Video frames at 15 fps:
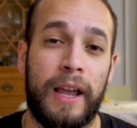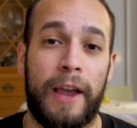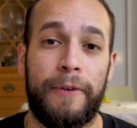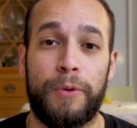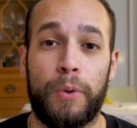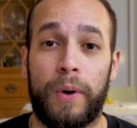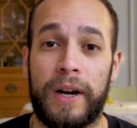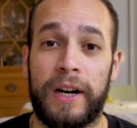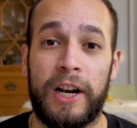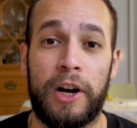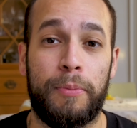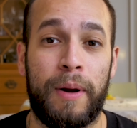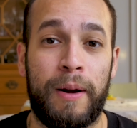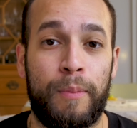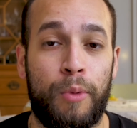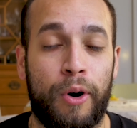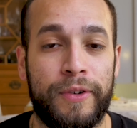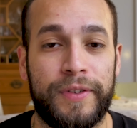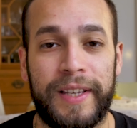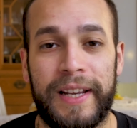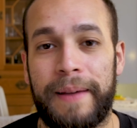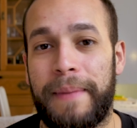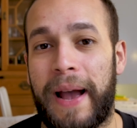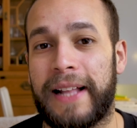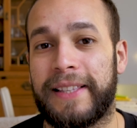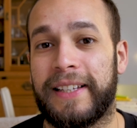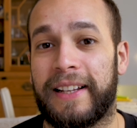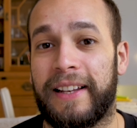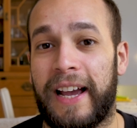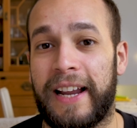If you want a little bit more of
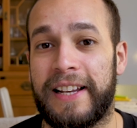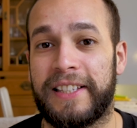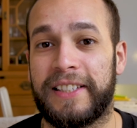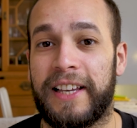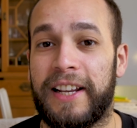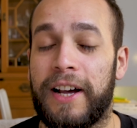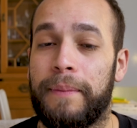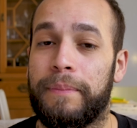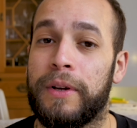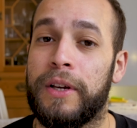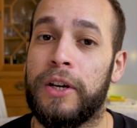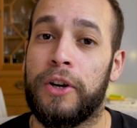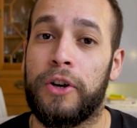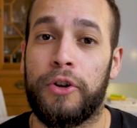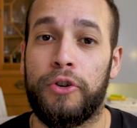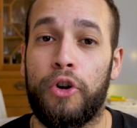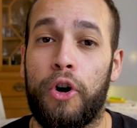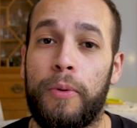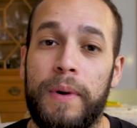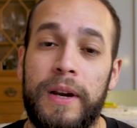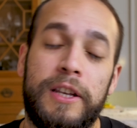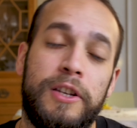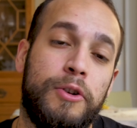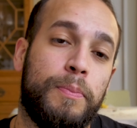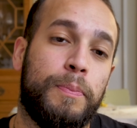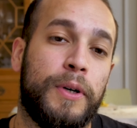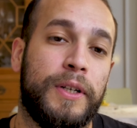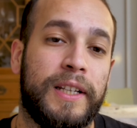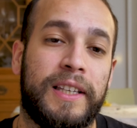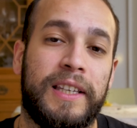cinematic lighting setup, normally you
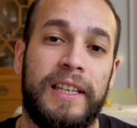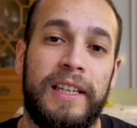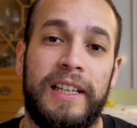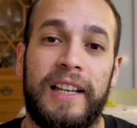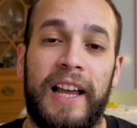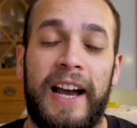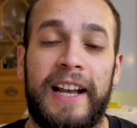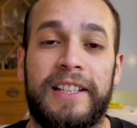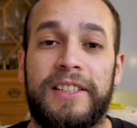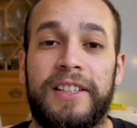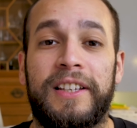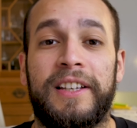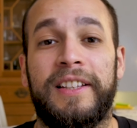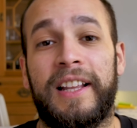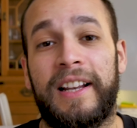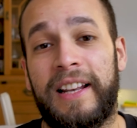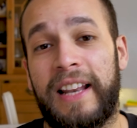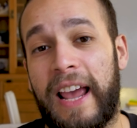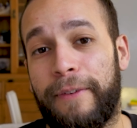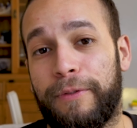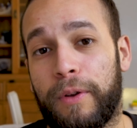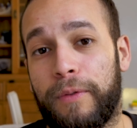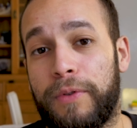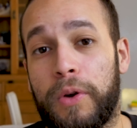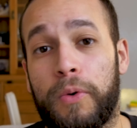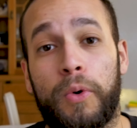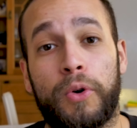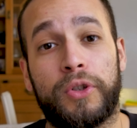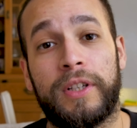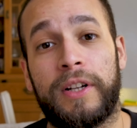put the key light to the left of you
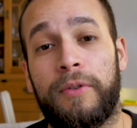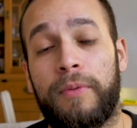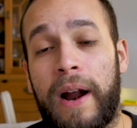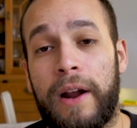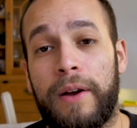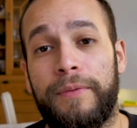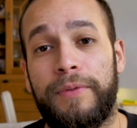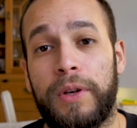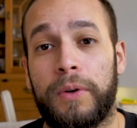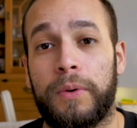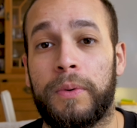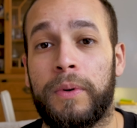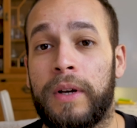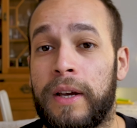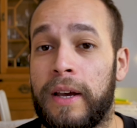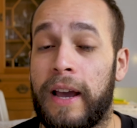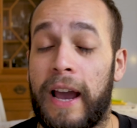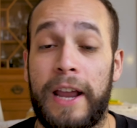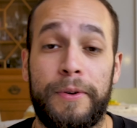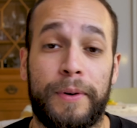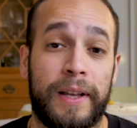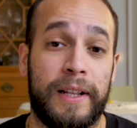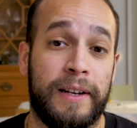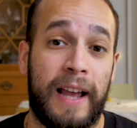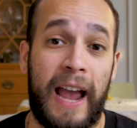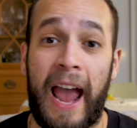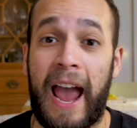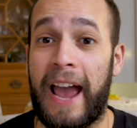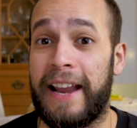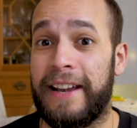or to the right of you, and you can
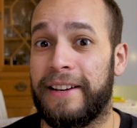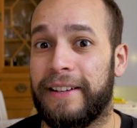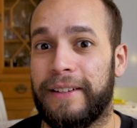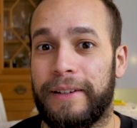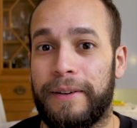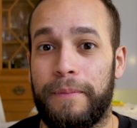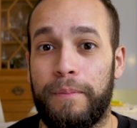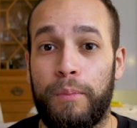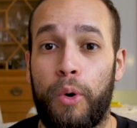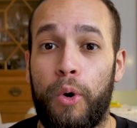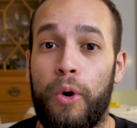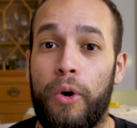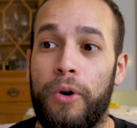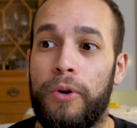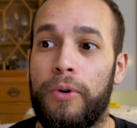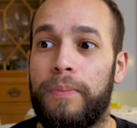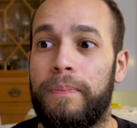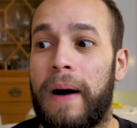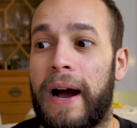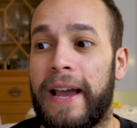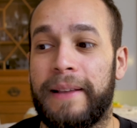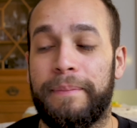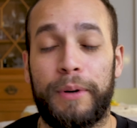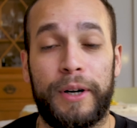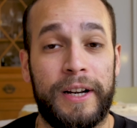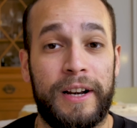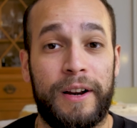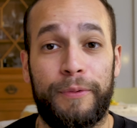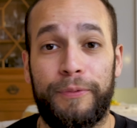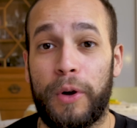add more by putting
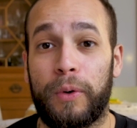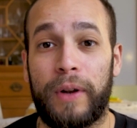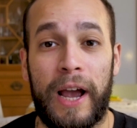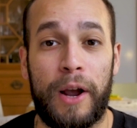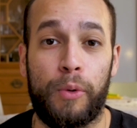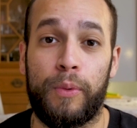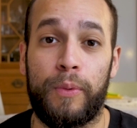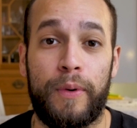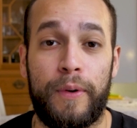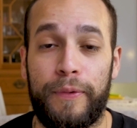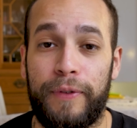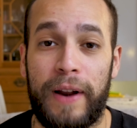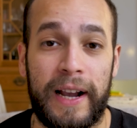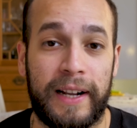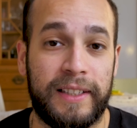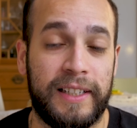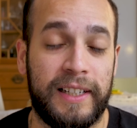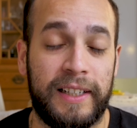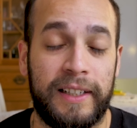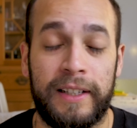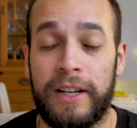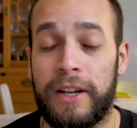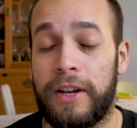in a fill light or a reflector,